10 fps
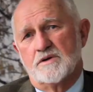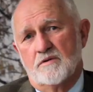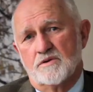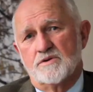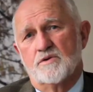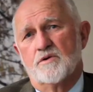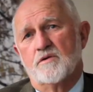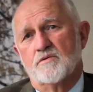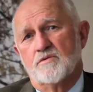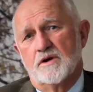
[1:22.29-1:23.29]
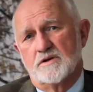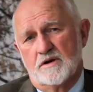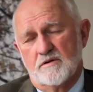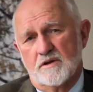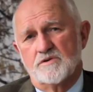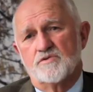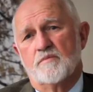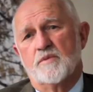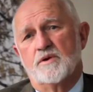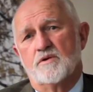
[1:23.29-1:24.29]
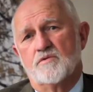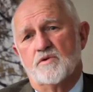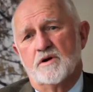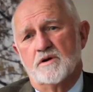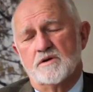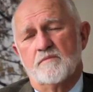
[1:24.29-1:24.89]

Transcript: how to store the drugs, how to distribute the drugs.